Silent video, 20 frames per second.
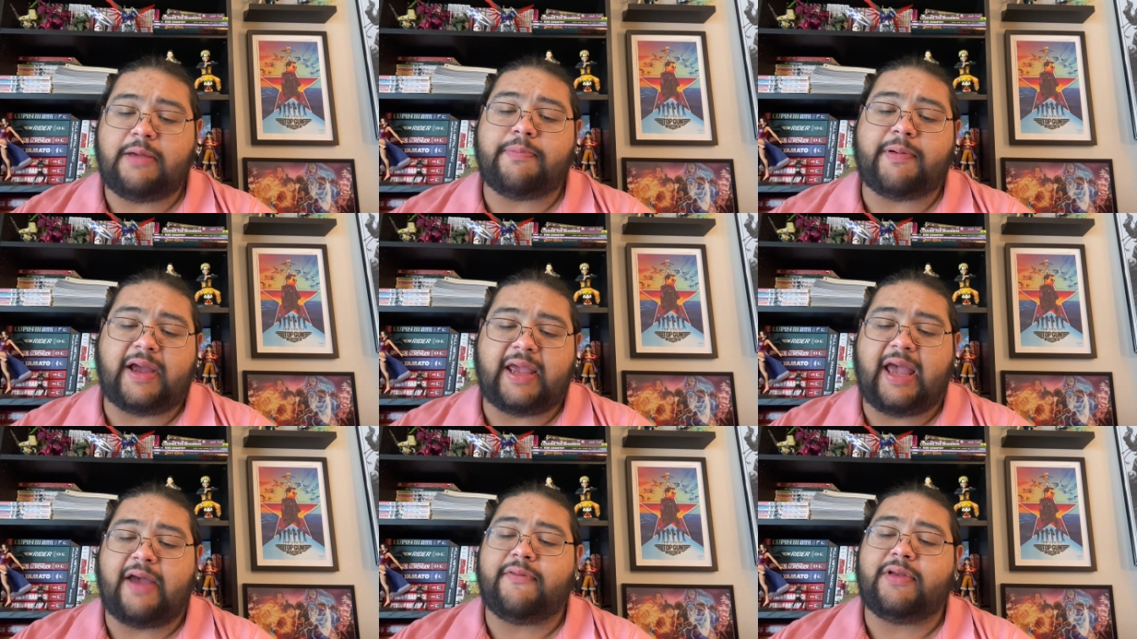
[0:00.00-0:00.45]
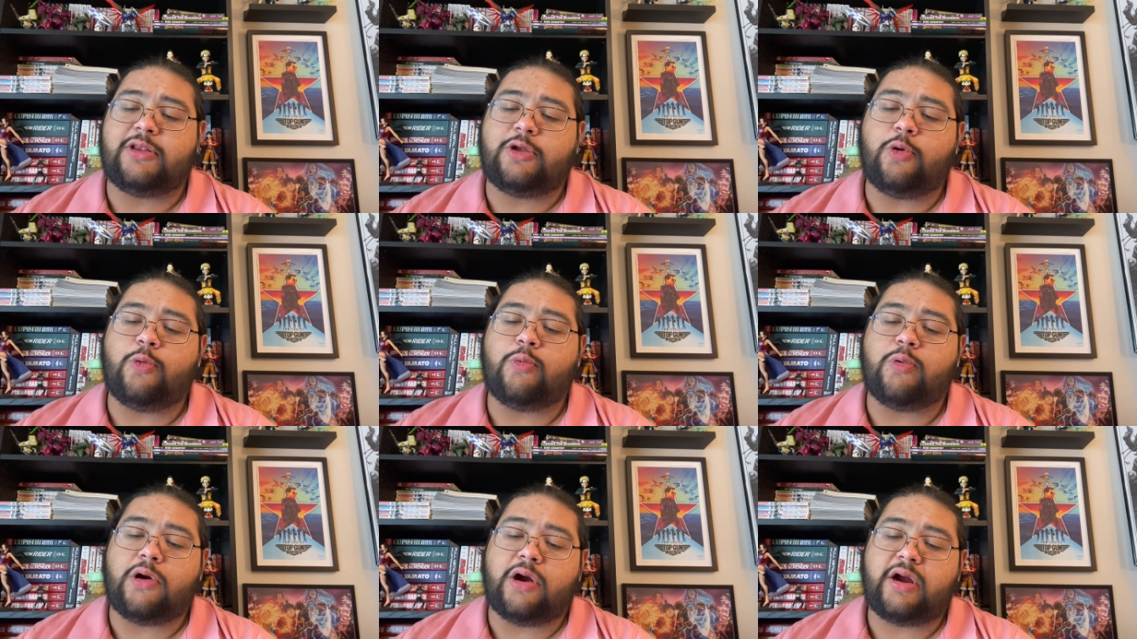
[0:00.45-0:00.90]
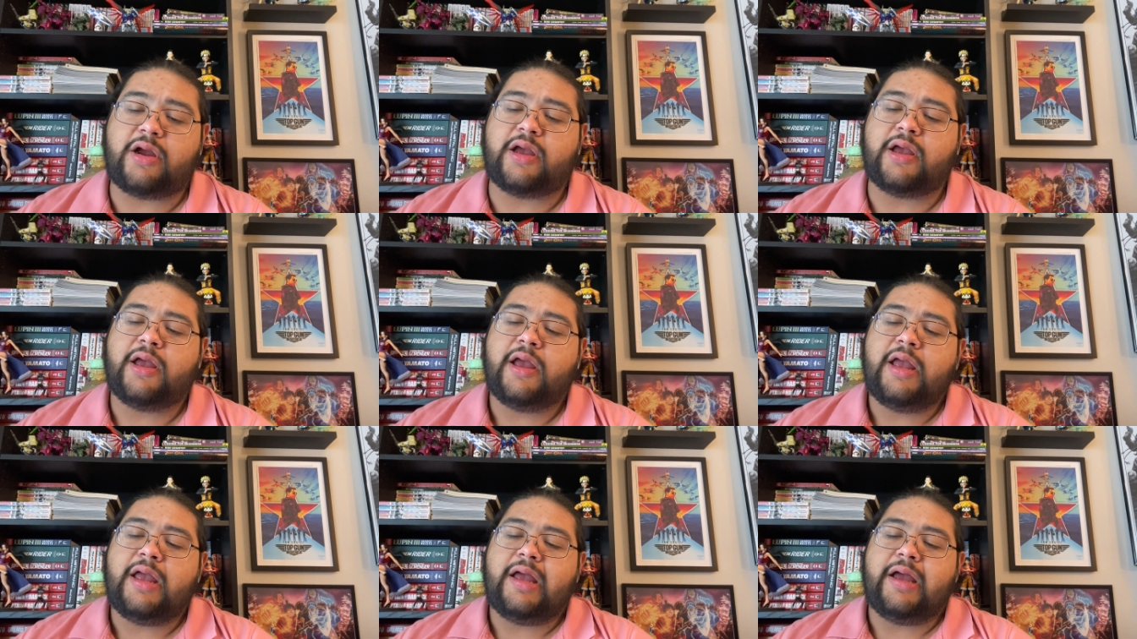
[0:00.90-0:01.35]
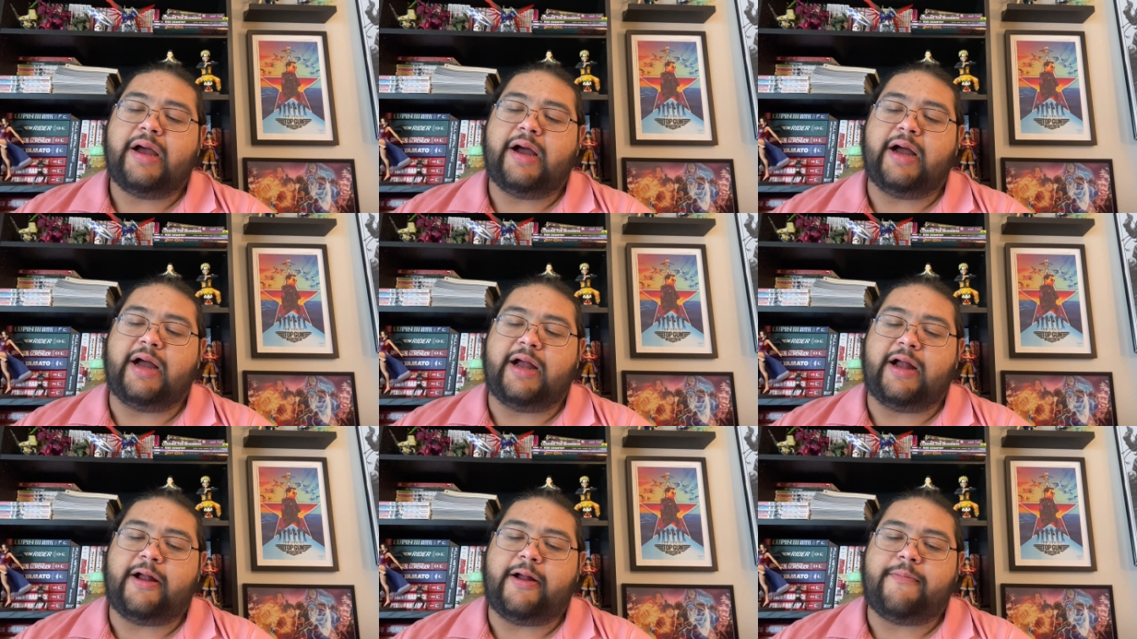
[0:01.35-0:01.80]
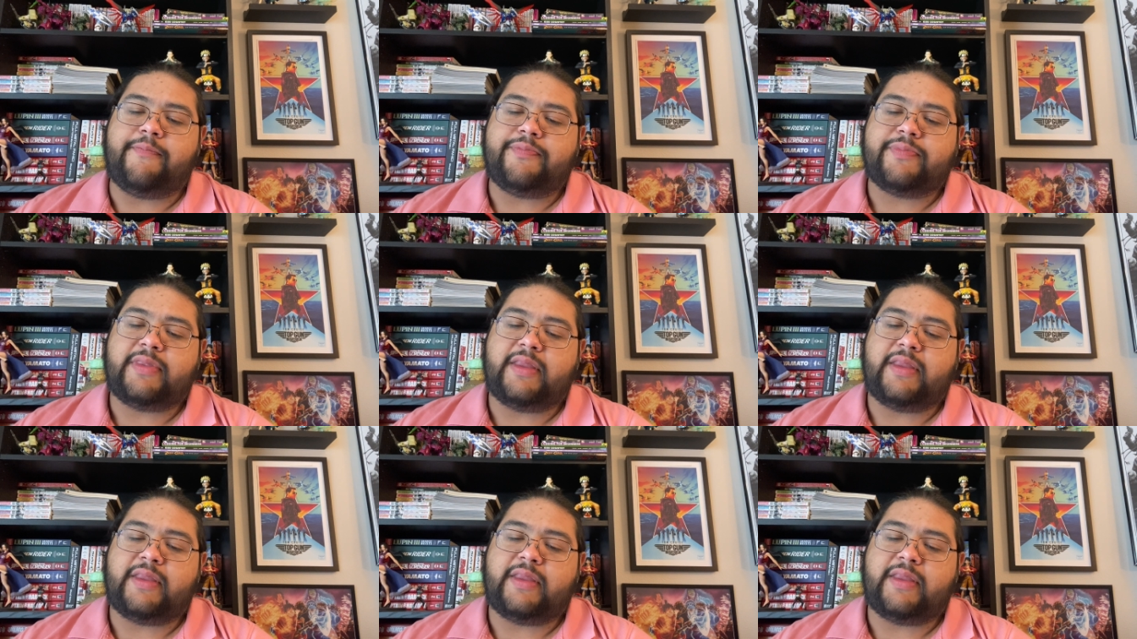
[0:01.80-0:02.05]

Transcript: by having to work Uh,